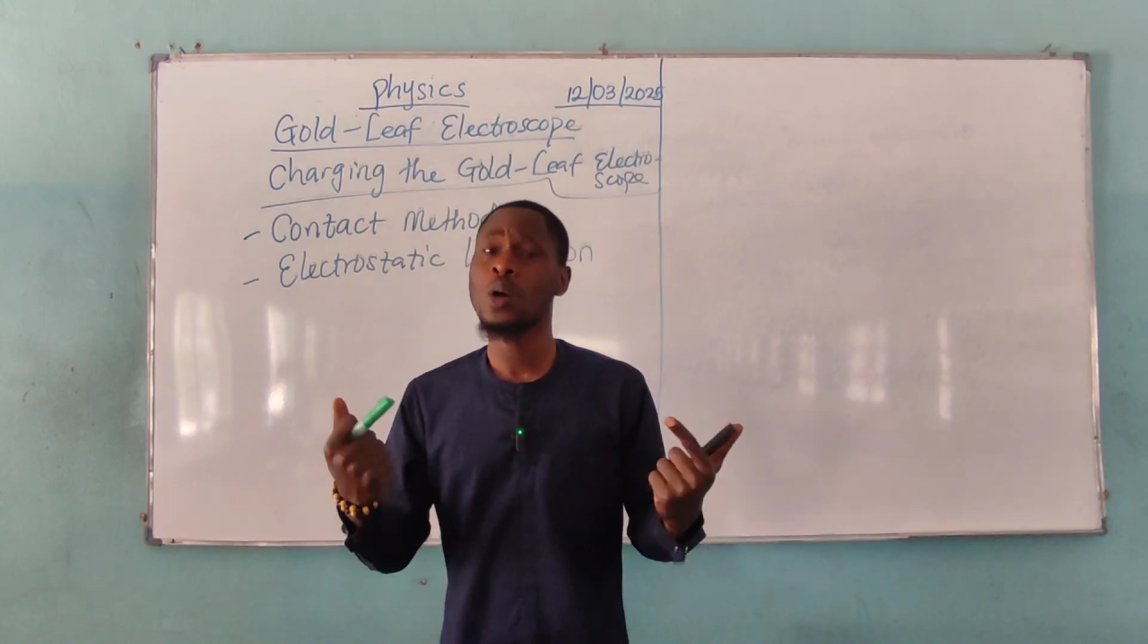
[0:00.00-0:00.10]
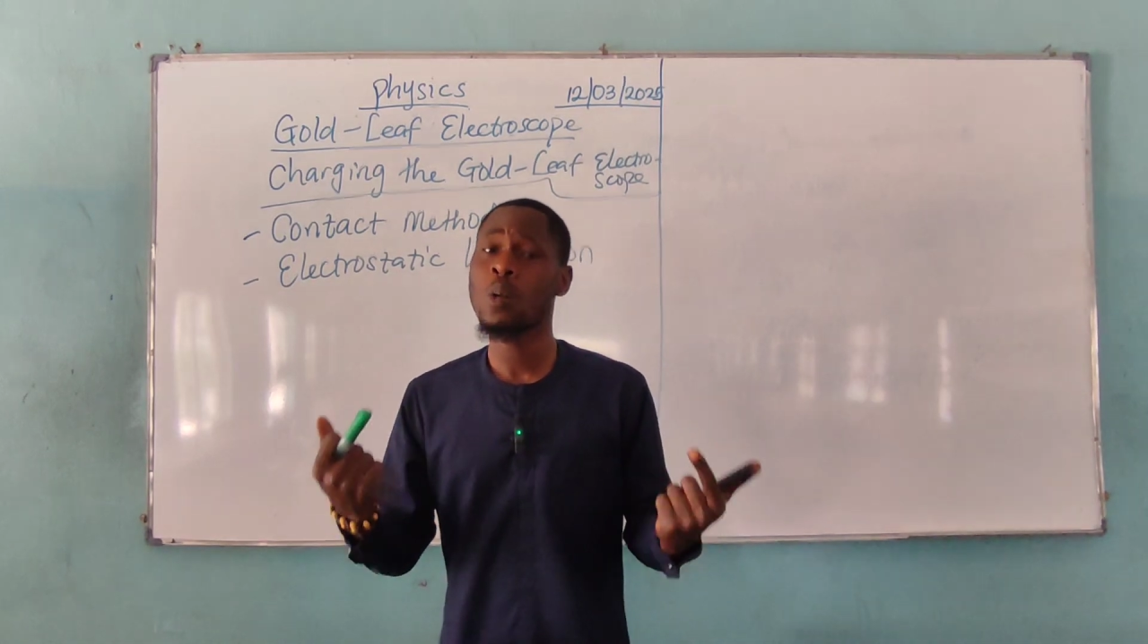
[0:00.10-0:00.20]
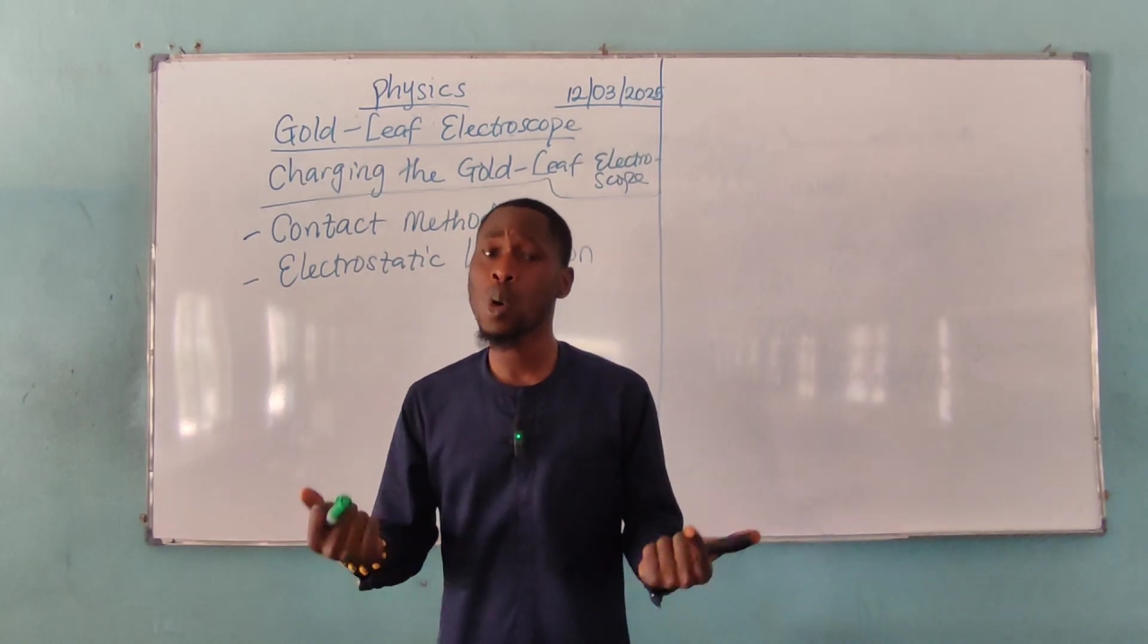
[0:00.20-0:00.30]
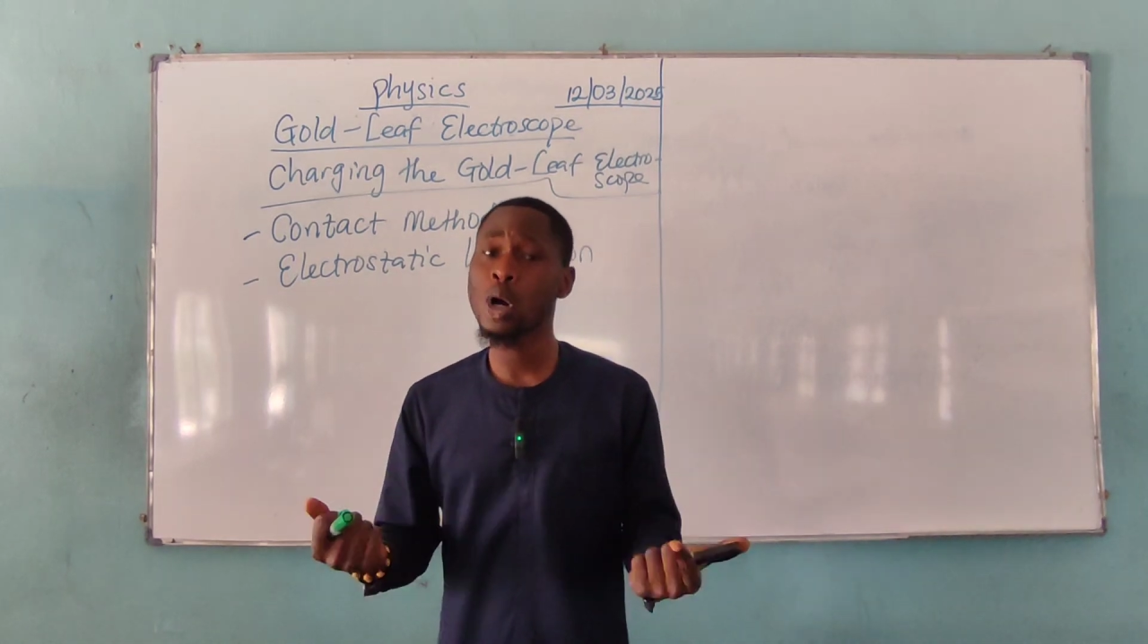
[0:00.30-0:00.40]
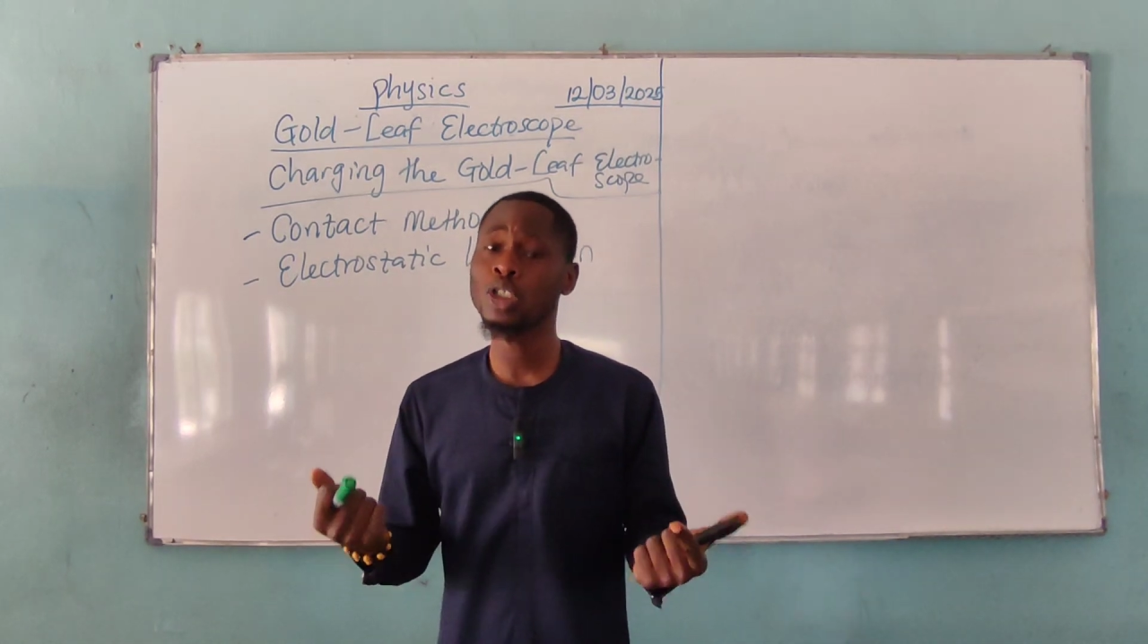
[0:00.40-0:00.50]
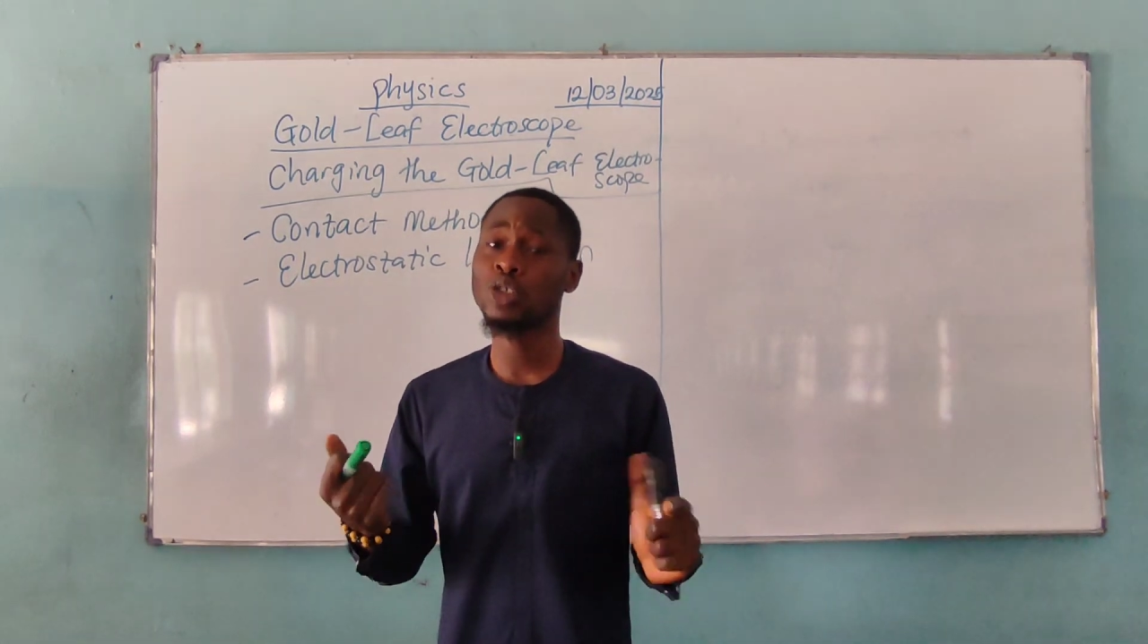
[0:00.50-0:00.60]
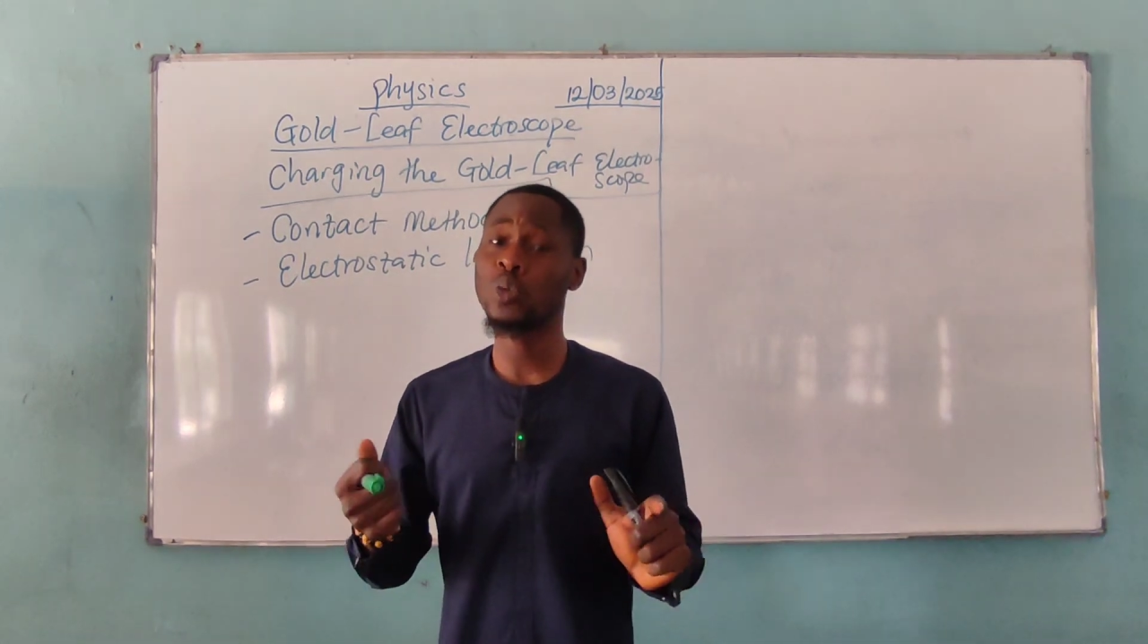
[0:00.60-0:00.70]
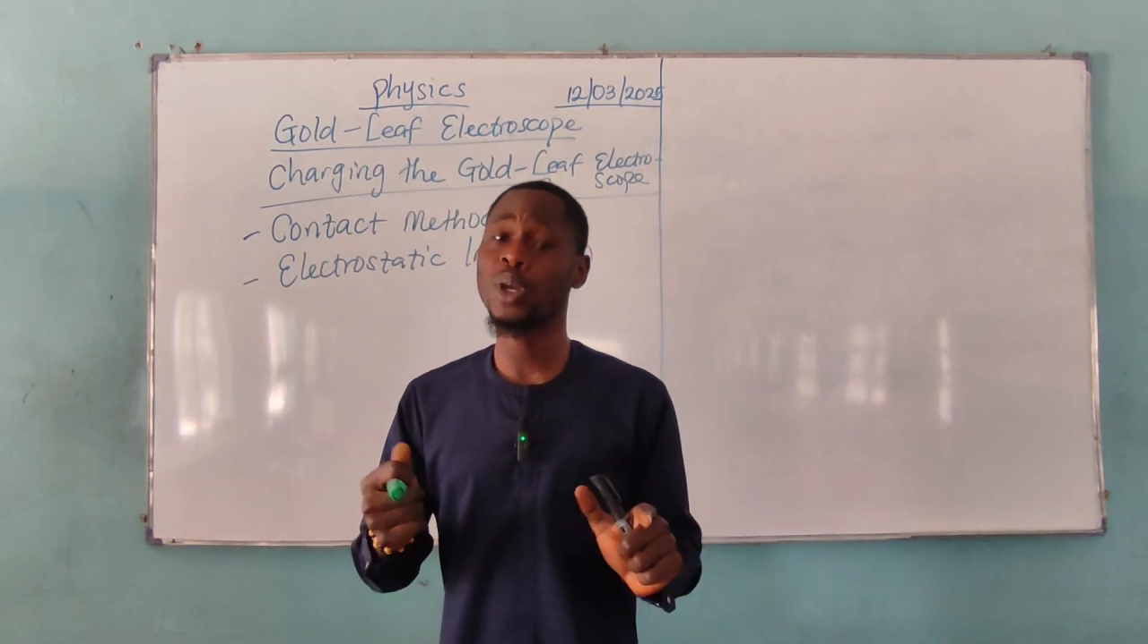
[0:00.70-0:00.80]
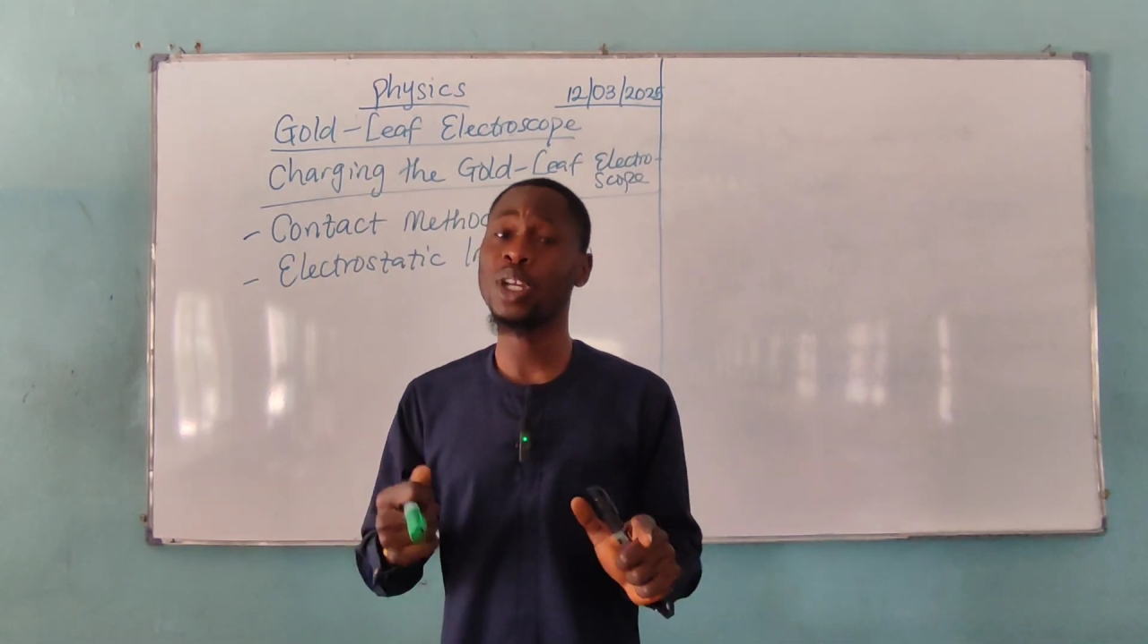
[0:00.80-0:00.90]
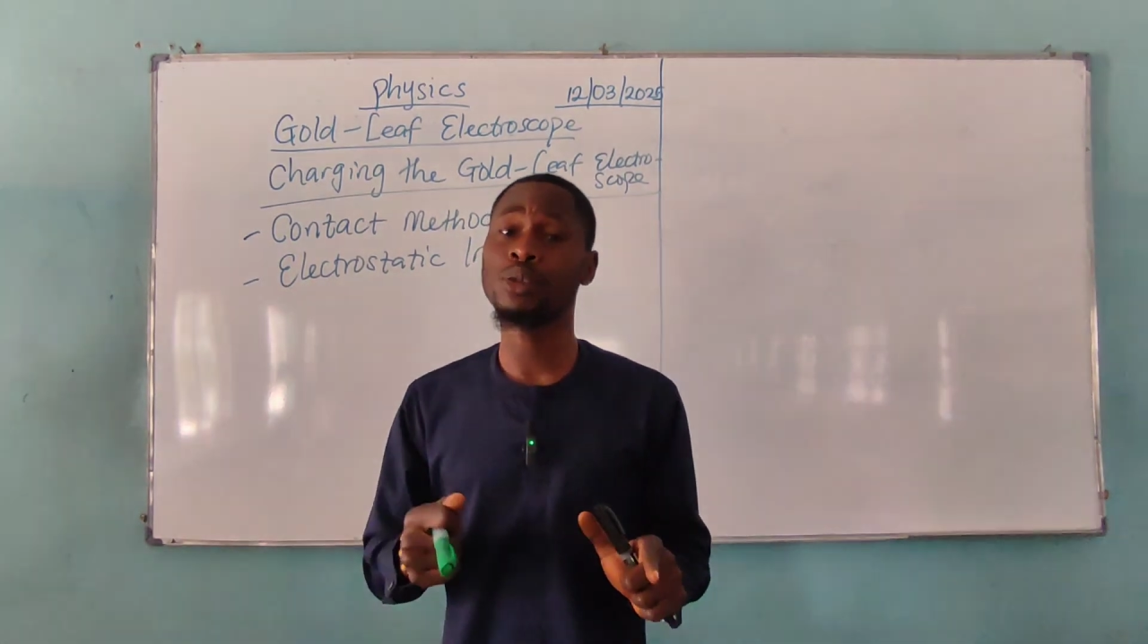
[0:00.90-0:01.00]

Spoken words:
what do we